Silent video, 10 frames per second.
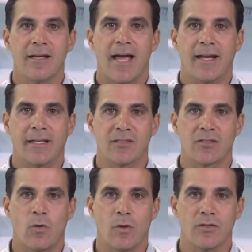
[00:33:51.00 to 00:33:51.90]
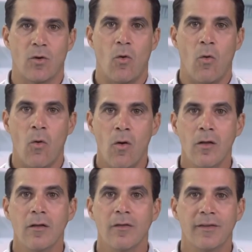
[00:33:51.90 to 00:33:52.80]
and escorts
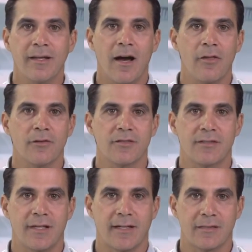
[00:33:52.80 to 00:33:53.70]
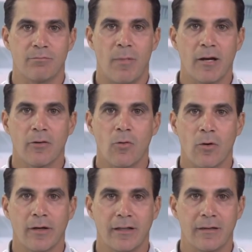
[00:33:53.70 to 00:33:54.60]
all the other 6
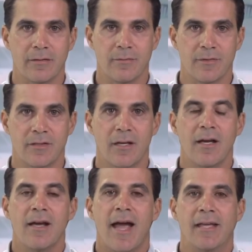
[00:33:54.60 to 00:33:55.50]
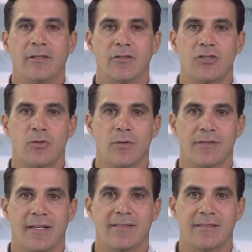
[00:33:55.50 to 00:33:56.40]
microorganisms and assures
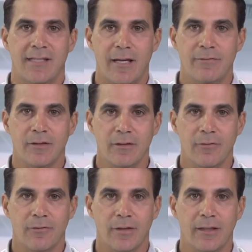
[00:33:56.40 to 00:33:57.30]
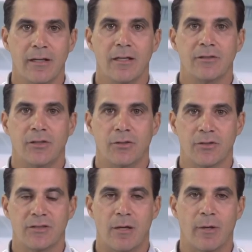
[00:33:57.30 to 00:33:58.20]
a safe delivery to your
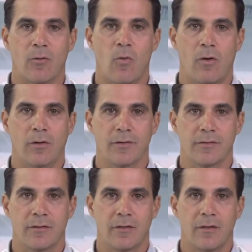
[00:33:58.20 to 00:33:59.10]
stomach walls.